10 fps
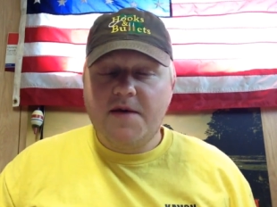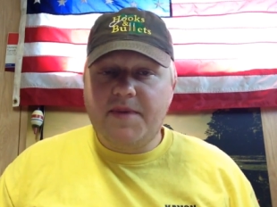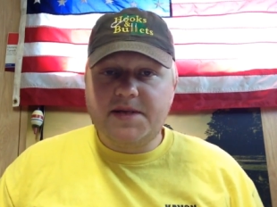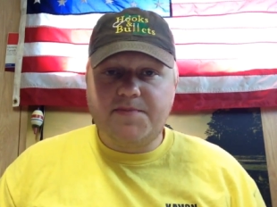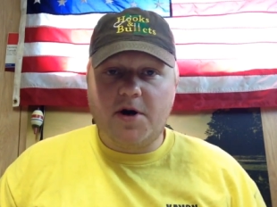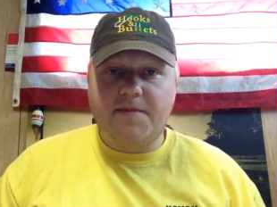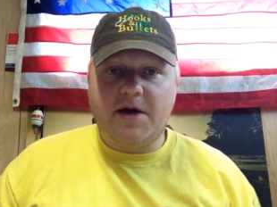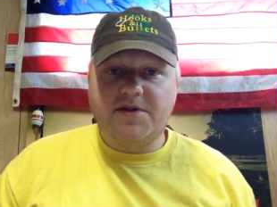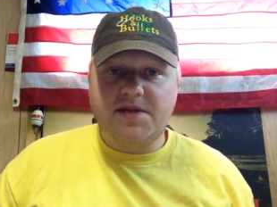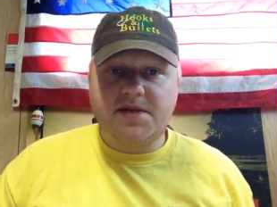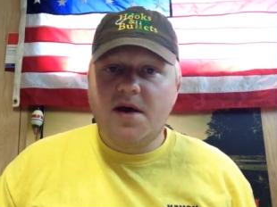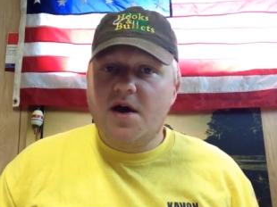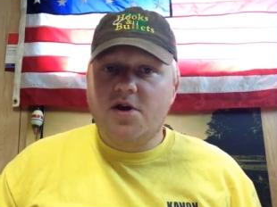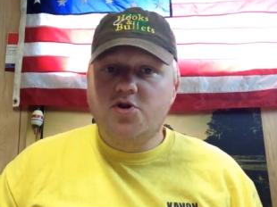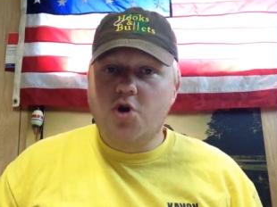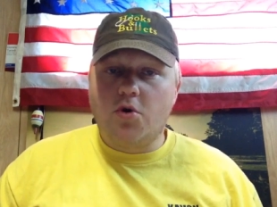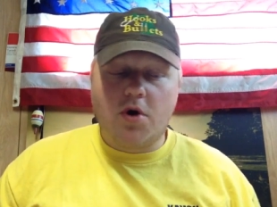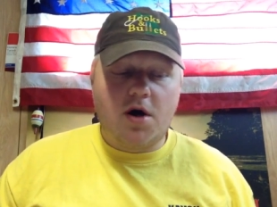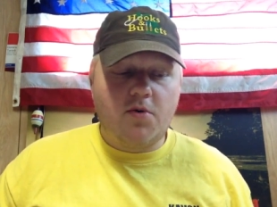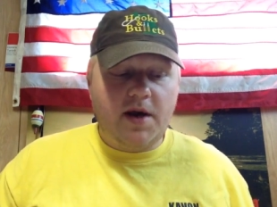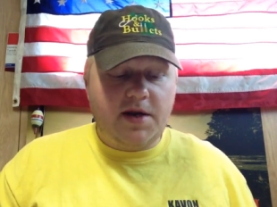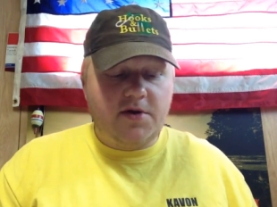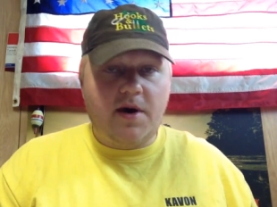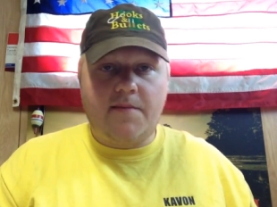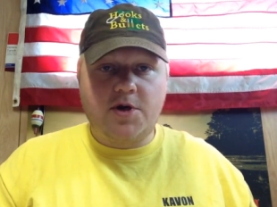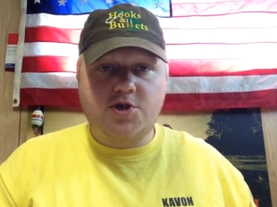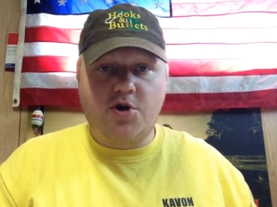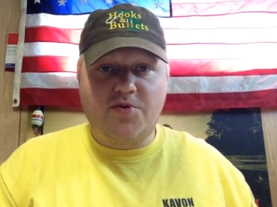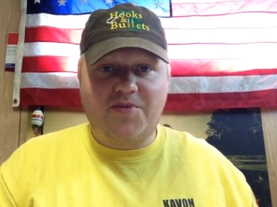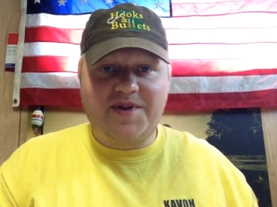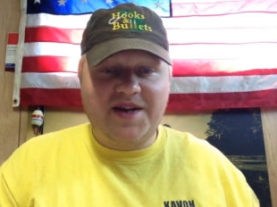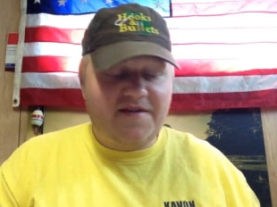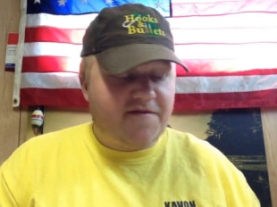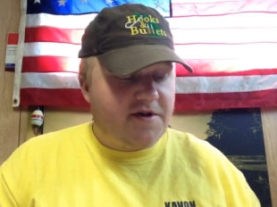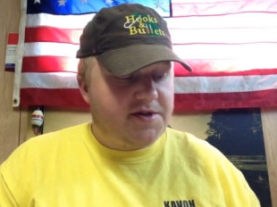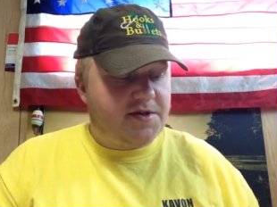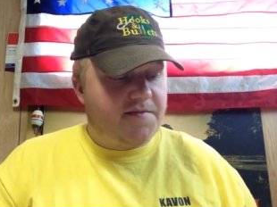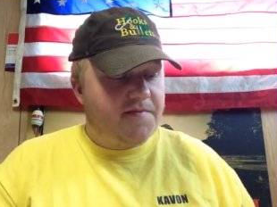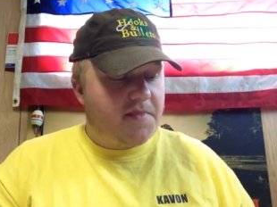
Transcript: Best part about this, no wrong way to do it. I'm going to show you what we need first.